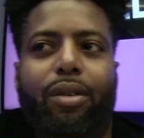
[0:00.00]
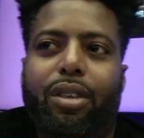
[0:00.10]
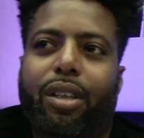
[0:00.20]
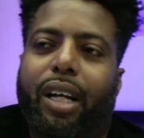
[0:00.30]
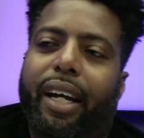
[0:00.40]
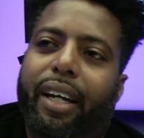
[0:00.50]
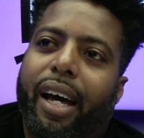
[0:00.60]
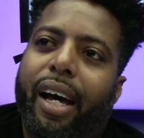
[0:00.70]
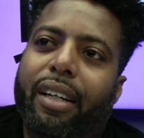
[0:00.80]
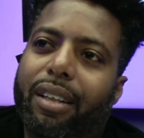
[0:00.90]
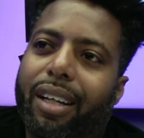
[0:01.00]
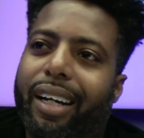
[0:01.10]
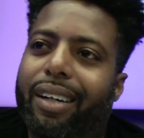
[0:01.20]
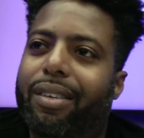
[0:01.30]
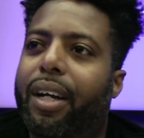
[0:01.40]
like kind of like,
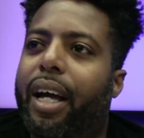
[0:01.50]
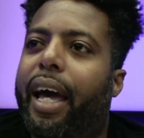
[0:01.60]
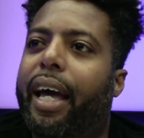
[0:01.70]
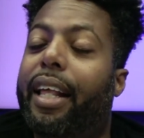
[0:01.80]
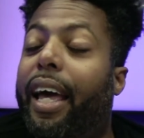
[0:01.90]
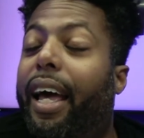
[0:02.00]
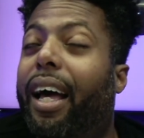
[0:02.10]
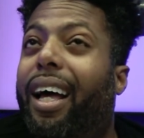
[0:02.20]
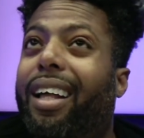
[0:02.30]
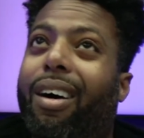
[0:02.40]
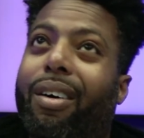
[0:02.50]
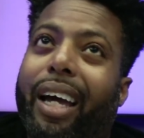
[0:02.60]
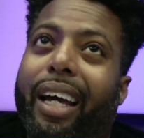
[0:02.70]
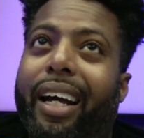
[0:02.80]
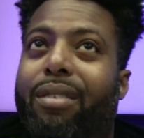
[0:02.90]
oh,
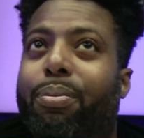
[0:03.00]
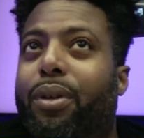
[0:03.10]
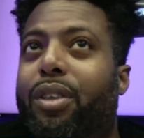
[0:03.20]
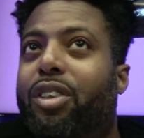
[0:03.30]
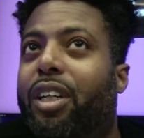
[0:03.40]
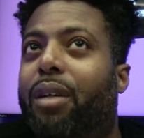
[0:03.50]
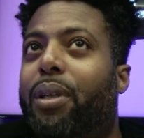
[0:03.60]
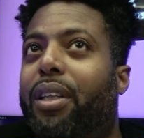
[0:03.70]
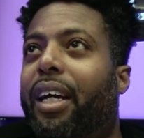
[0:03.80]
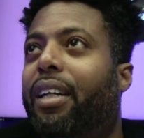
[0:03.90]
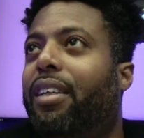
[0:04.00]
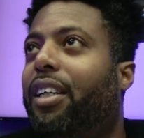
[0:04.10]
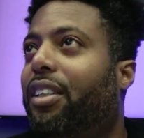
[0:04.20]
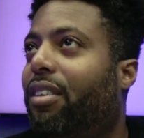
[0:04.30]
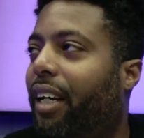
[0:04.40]
okay, that's bullshit. But then
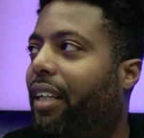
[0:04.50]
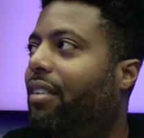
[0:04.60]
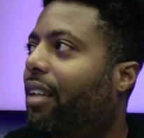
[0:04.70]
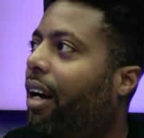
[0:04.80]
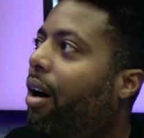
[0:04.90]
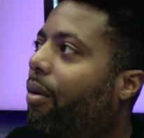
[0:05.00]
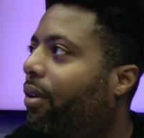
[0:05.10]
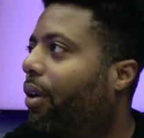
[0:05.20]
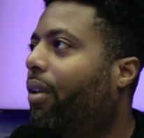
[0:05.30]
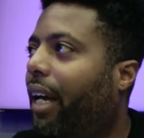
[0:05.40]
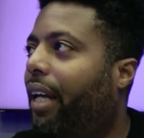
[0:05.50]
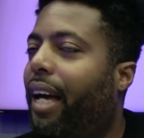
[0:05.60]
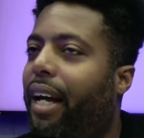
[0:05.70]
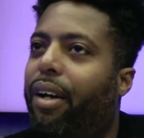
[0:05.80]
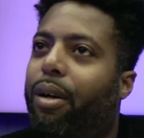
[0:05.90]
years later, it's like, oh, well, okay,
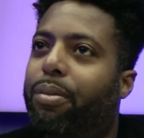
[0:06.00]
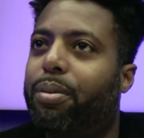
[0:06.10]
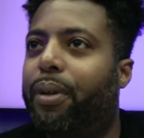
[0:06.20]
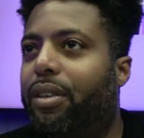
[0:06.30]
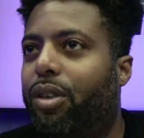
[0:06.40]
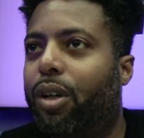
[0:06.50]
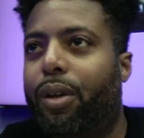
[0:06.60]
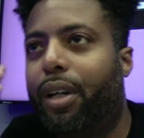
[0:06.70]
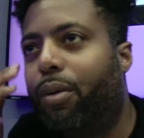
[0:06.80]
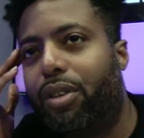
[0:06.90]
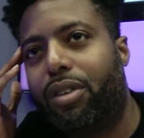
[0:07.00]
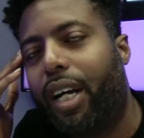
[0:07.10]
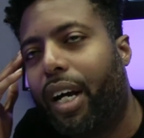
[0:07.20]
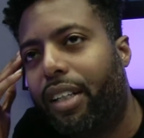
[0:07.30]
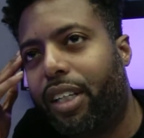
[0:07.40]
that helps. But so it was
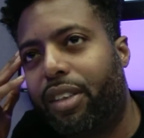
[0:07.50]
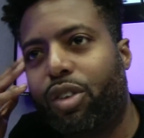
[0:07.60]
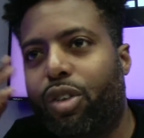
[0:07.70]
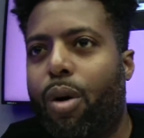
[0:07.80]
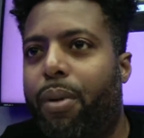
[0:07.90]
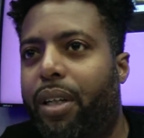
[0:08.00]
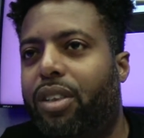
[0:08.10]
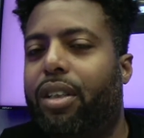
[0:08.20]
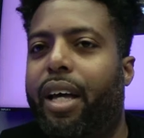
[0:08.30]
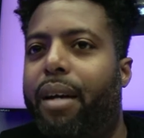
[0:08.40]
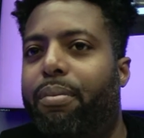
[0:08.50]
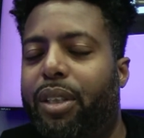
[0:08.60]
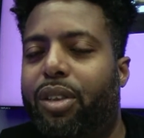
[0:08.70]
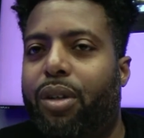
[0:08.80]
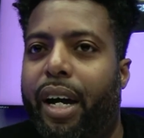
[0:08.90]
just so much of that, me
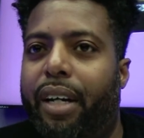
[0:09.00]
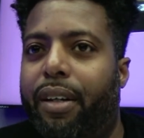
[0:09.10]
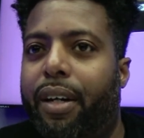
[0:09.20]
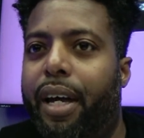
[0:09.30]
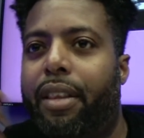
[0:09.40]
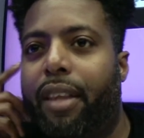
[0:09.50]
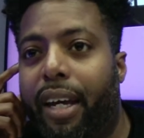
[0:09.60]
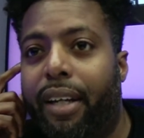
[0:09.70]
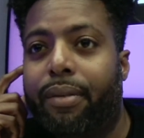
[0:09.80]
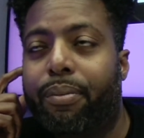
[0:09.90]
trying to, and then